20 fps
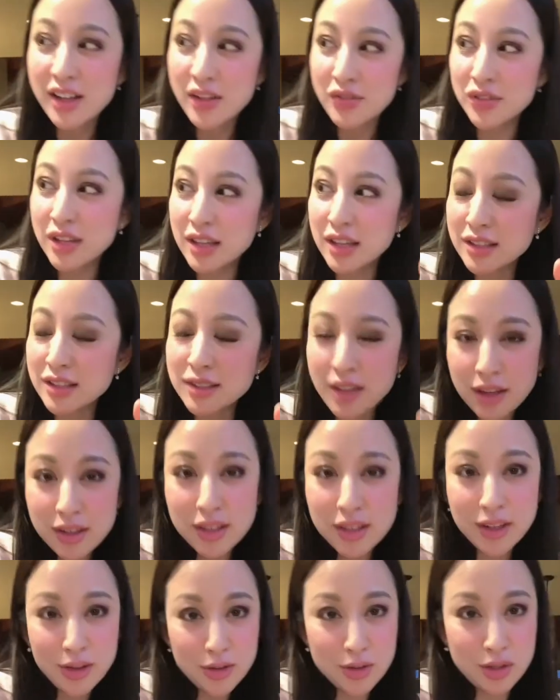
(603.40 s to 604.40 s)
the
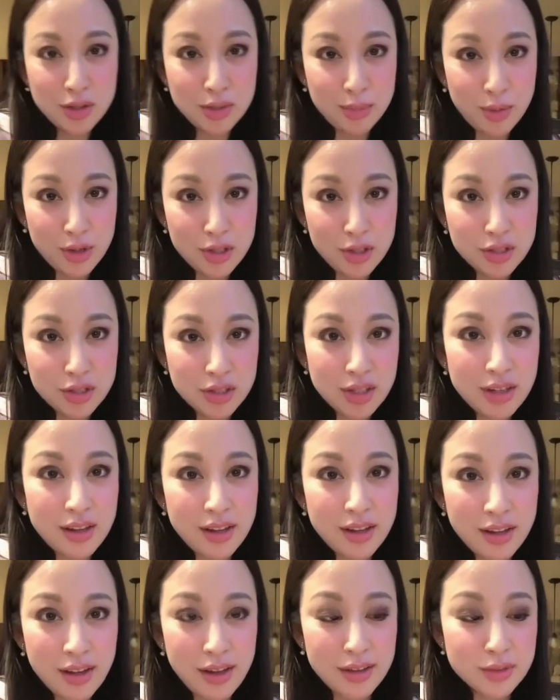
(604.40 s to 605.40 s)
Sonicare toothbrush,
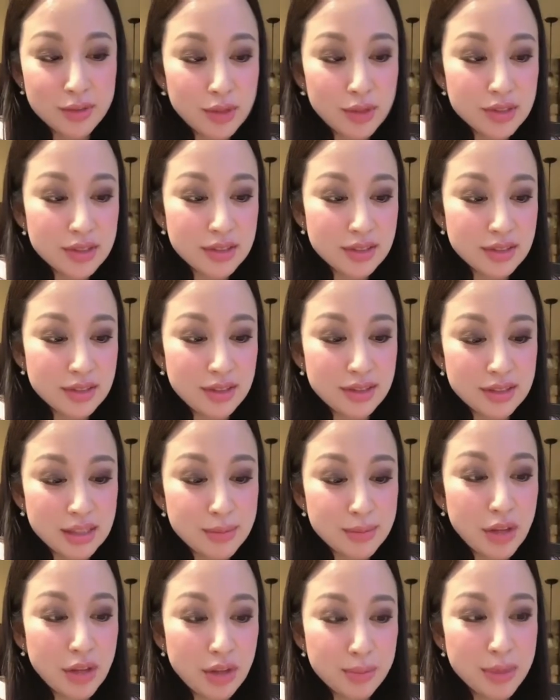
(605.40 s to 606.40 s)
as well as some
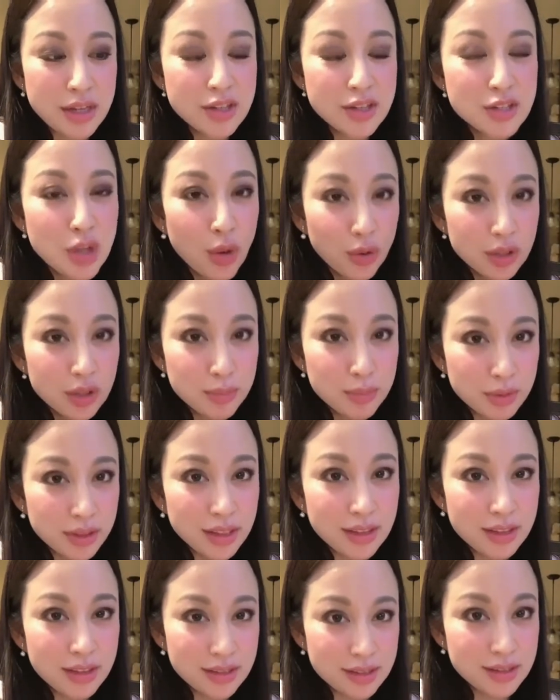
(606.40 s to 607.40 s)
other, but notably
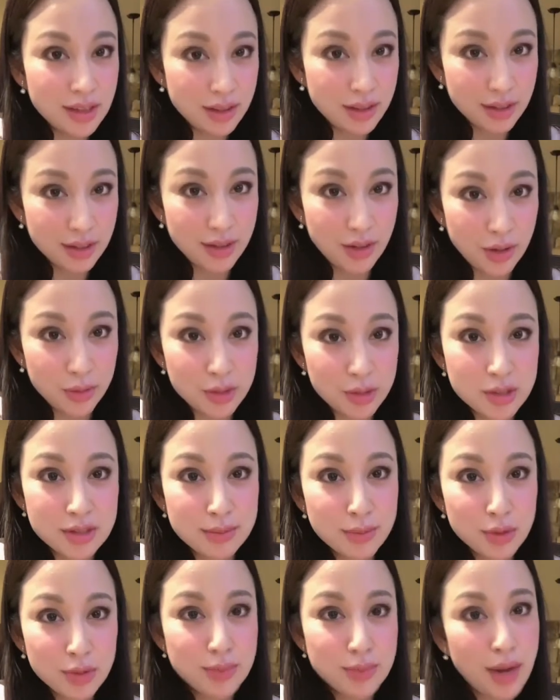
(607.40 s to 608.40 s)
the Sonicare, which is the
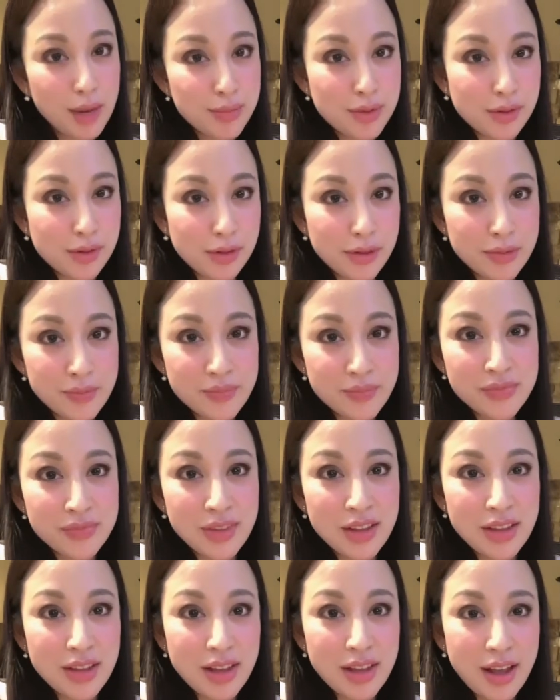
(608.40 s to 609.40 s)
most popular,
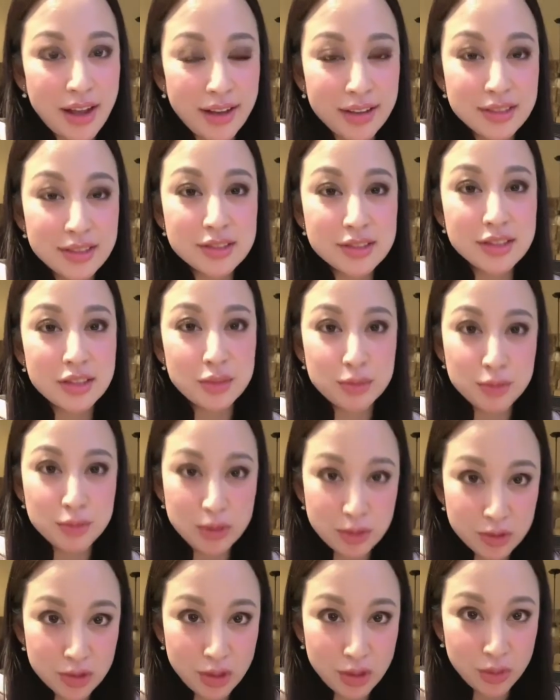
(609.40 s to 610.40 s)
has been
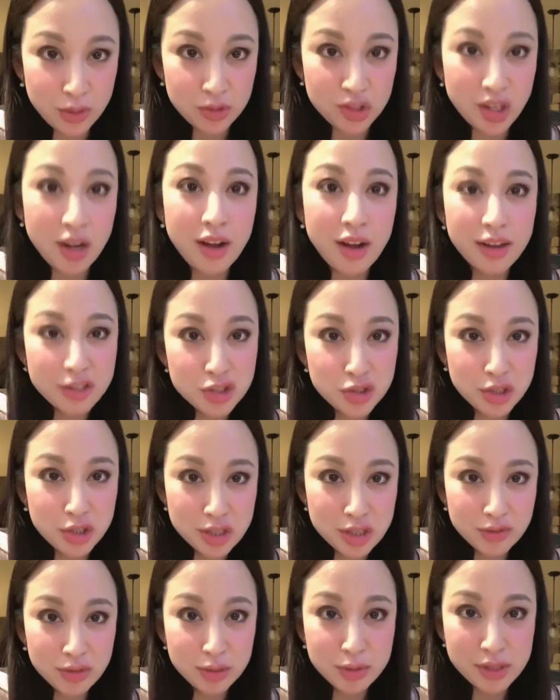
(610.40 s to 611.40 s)
shown to cause
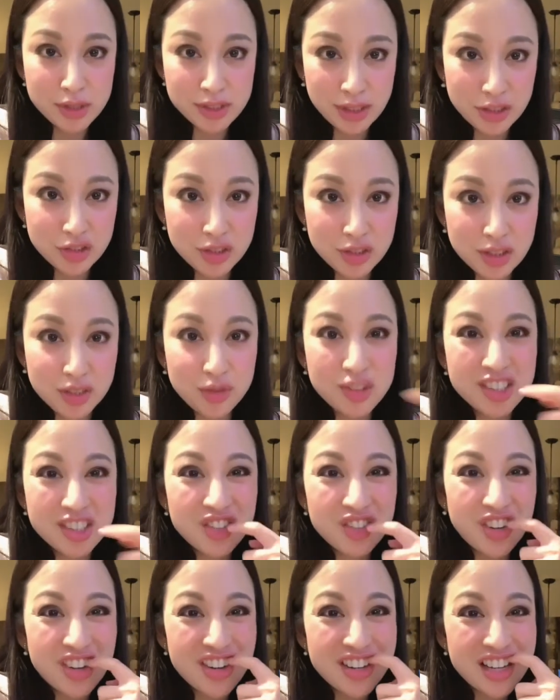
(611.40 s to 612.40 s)
gingival recession, which is
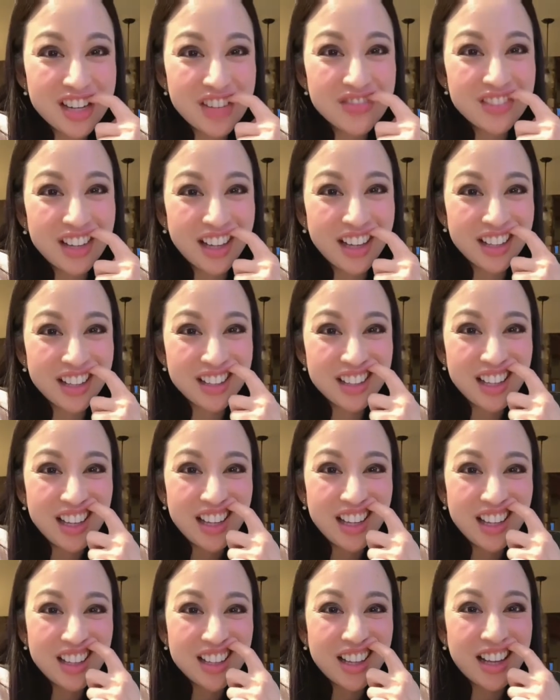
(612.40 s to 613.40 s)
where your gum line
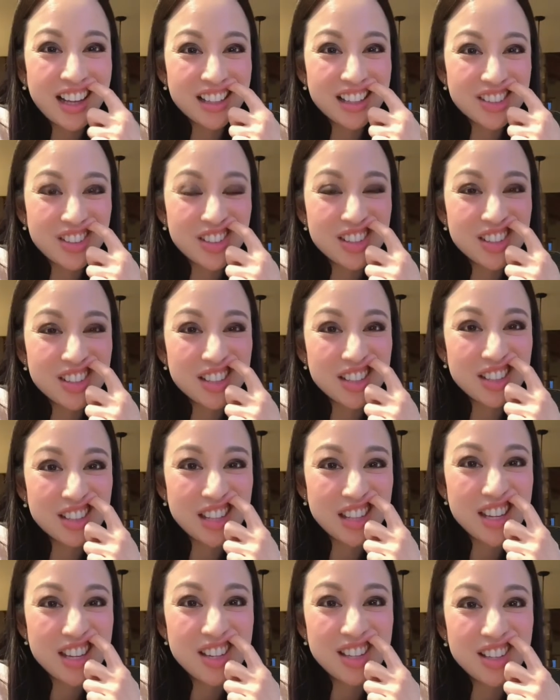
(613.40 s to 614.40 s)
kind of starts to
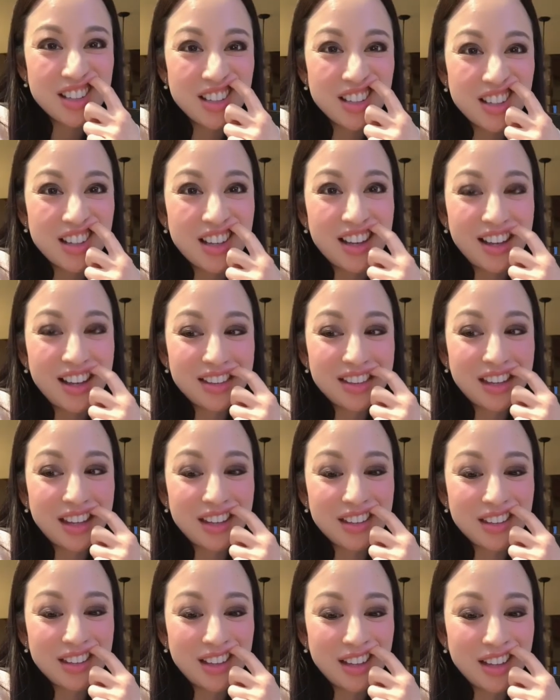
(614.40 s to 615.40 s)
sink and
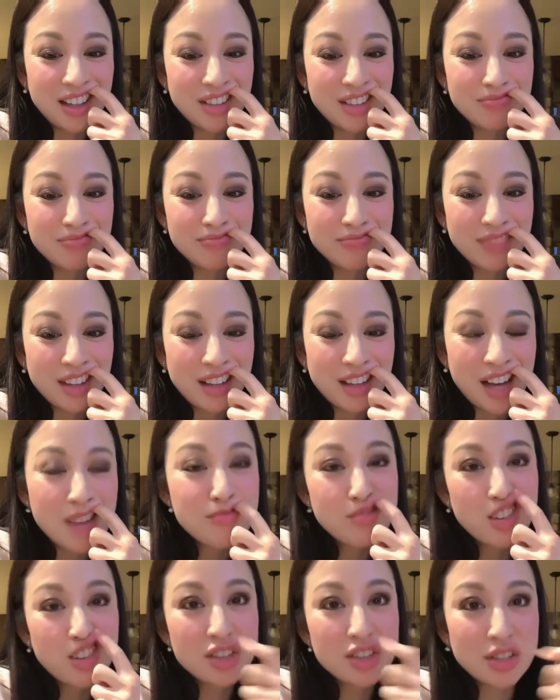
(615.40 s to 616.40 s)
then
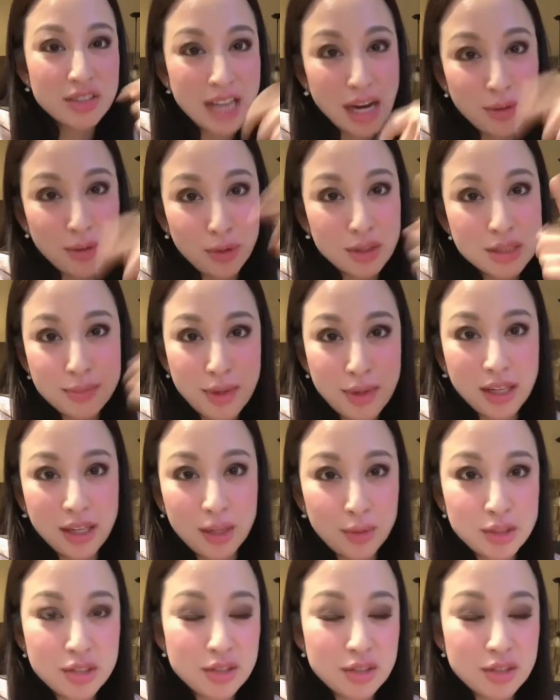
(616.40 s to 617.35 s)
upwards or downwards, depending on